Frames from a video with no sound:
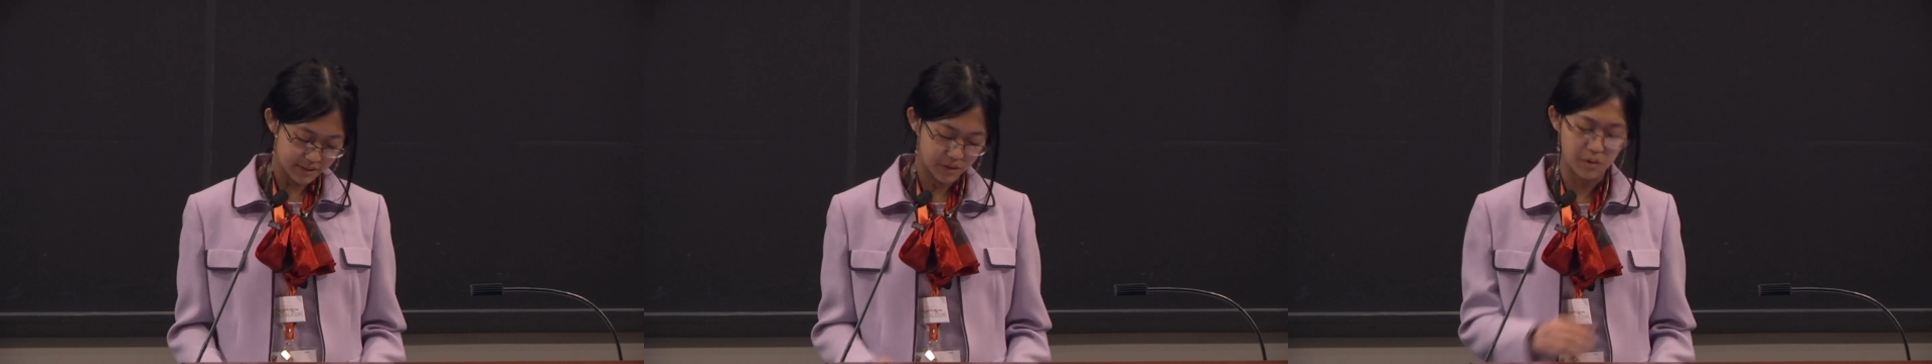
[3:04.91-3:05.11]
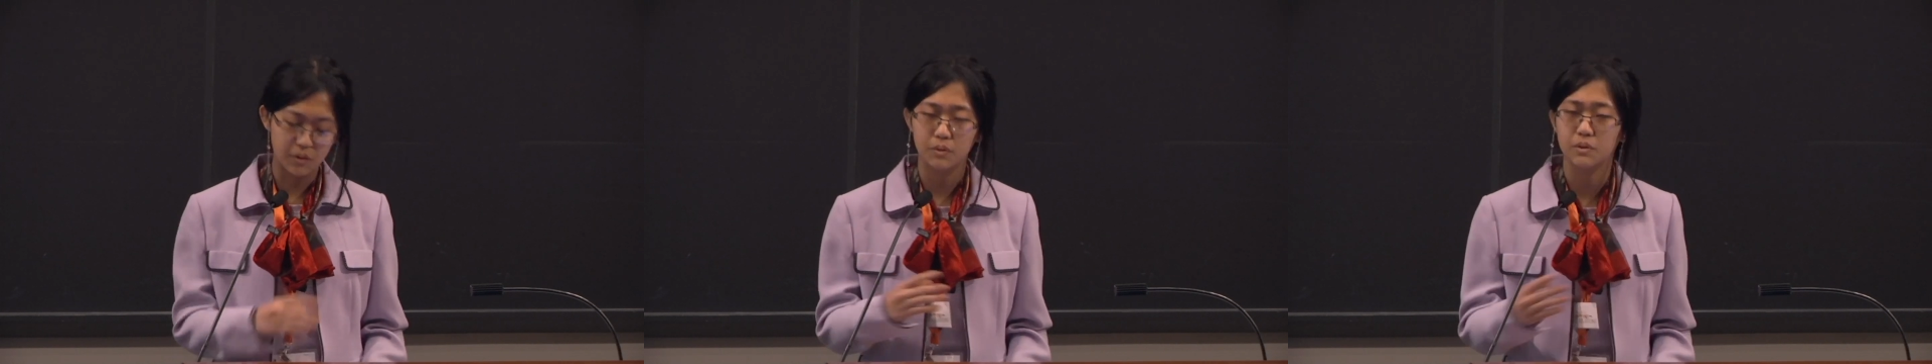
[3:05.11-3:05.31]

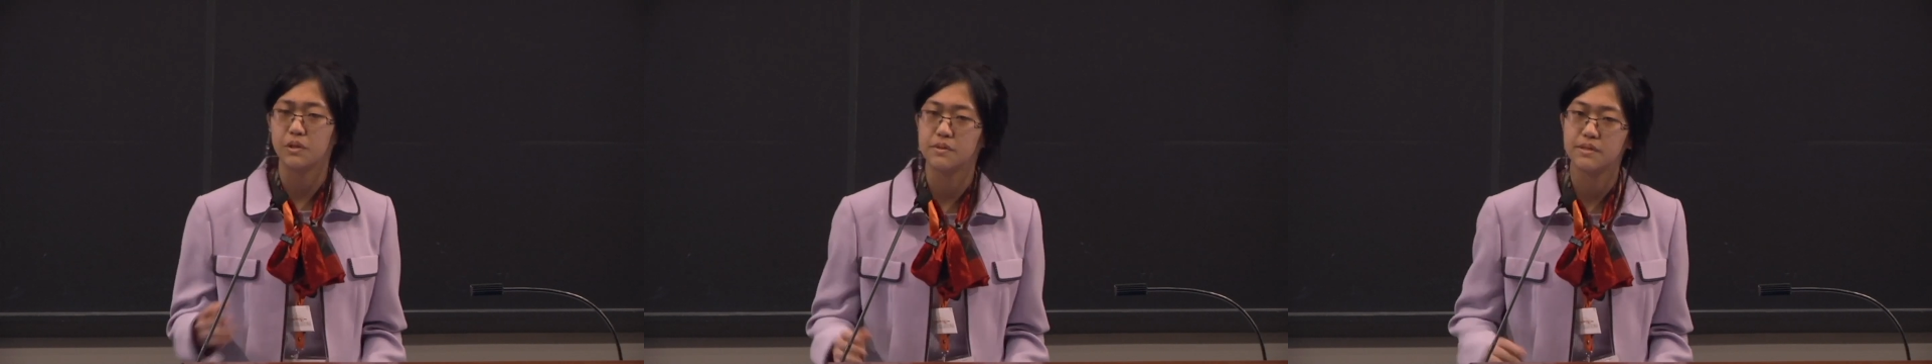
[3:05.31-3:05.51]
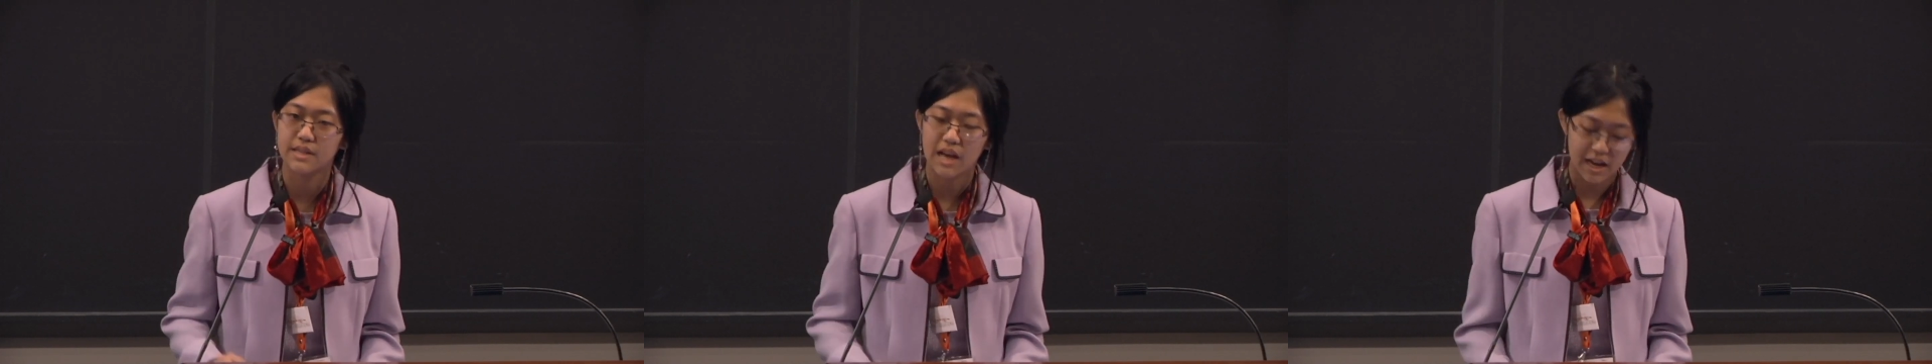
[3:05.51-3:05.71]
a whole
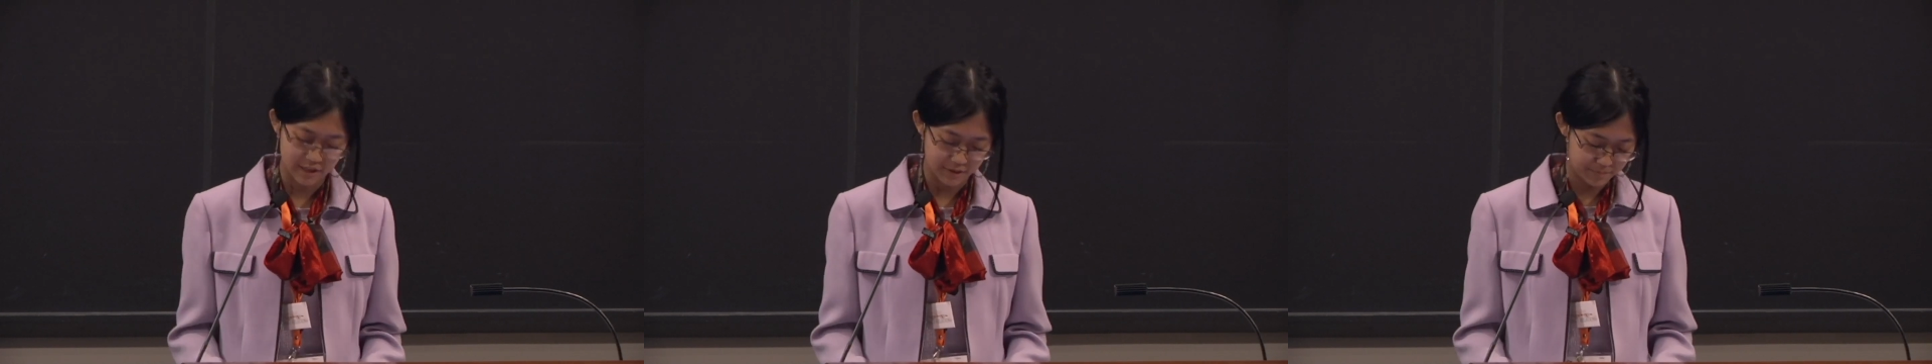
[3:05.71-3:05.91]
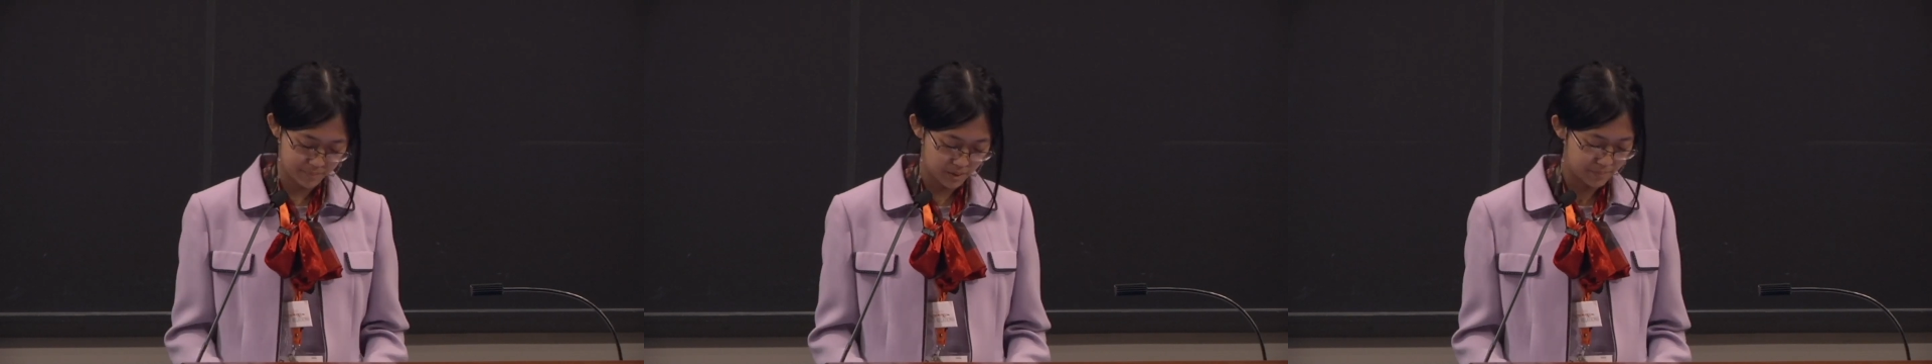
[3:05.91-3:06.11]
new side
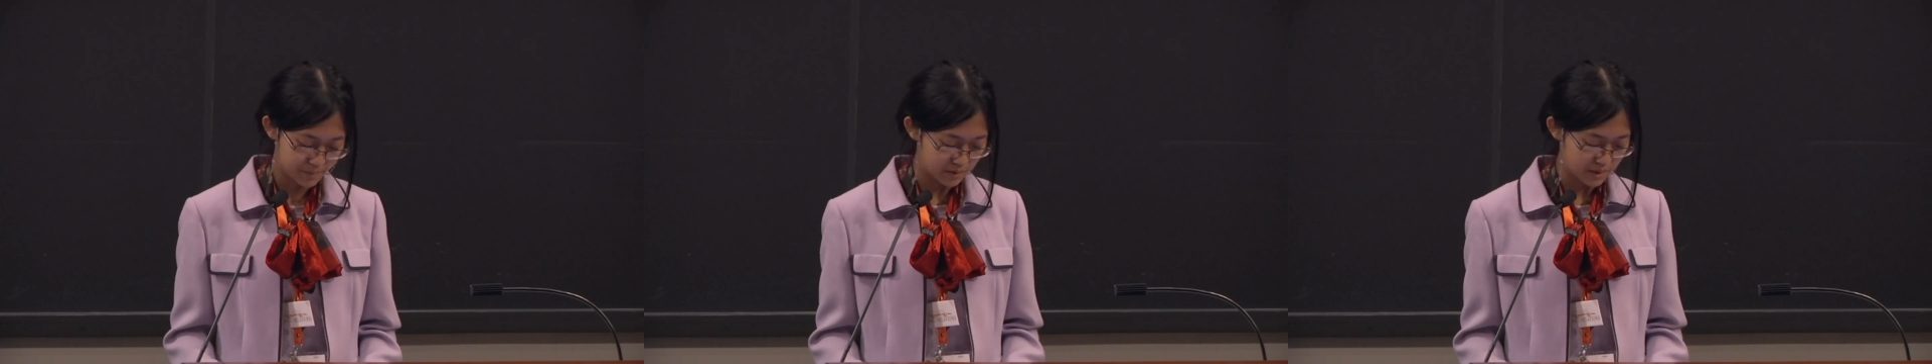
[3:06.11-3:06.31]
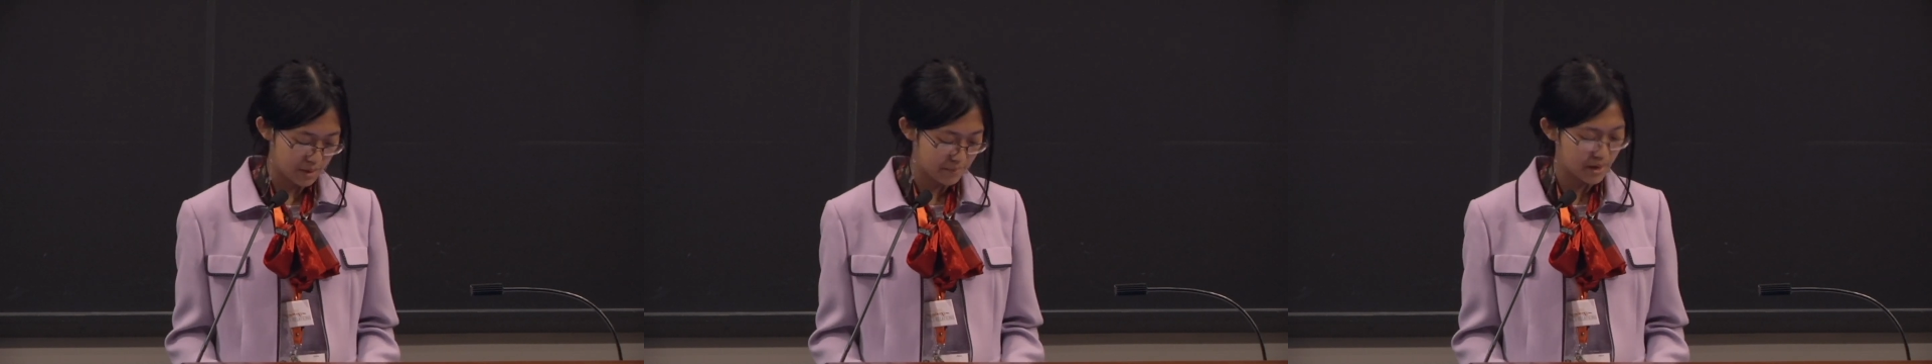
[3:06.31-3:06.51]
of people they